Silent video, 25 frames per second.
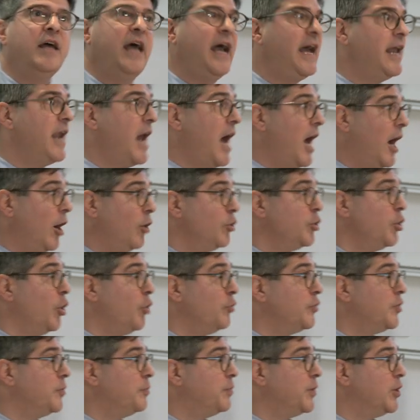and out
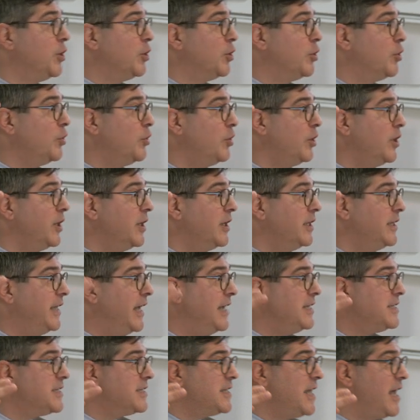of the blue,
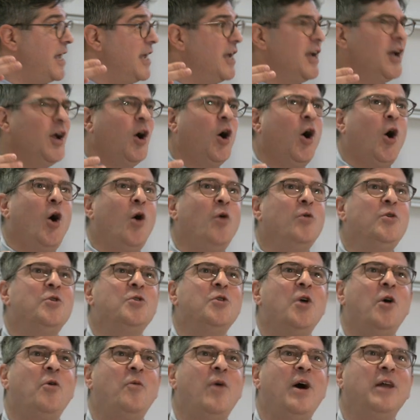they say, Oh, you
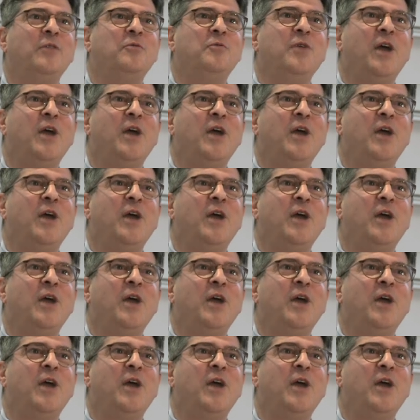know what?